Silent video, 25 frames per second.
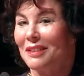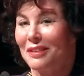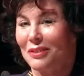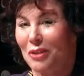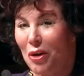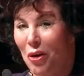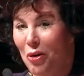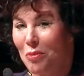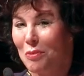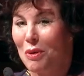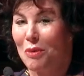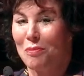is
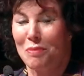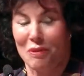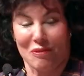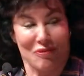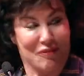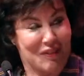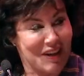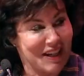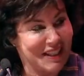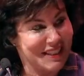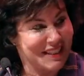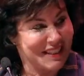Homo
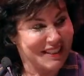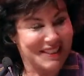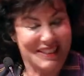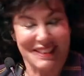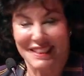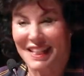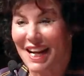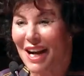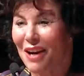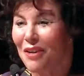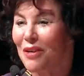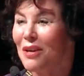perfectus
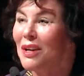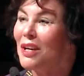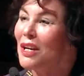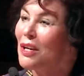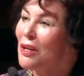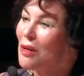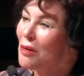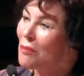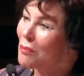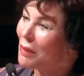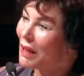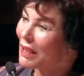now,
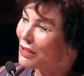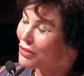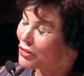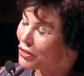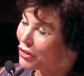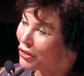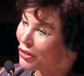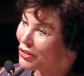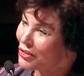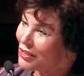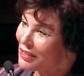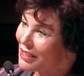but it
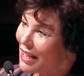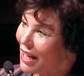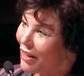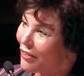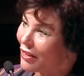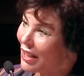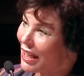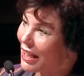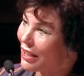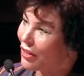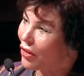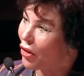turns
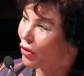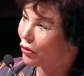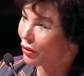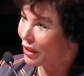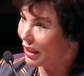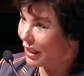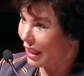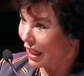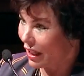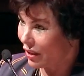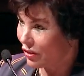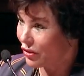out it
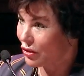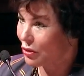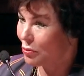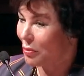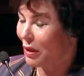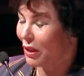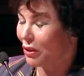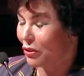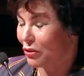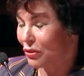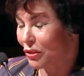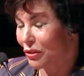only cares
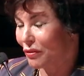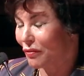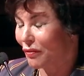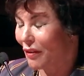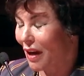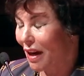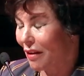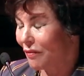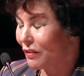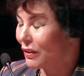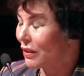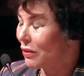about your
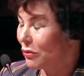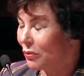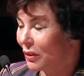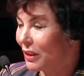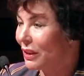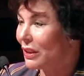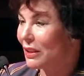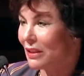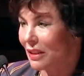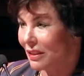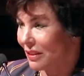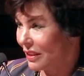survival. It
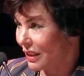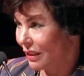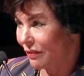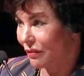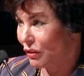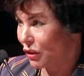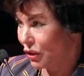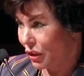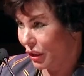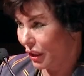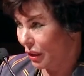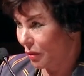really doesn't give
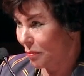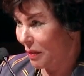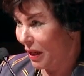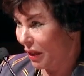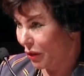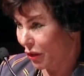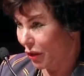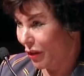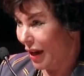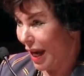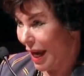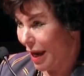a shit
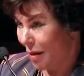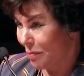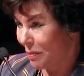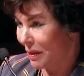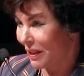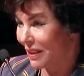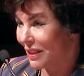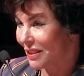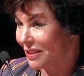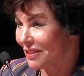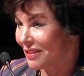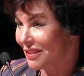about your
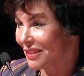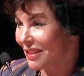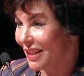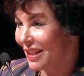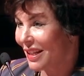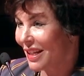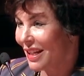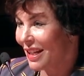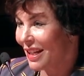happiness.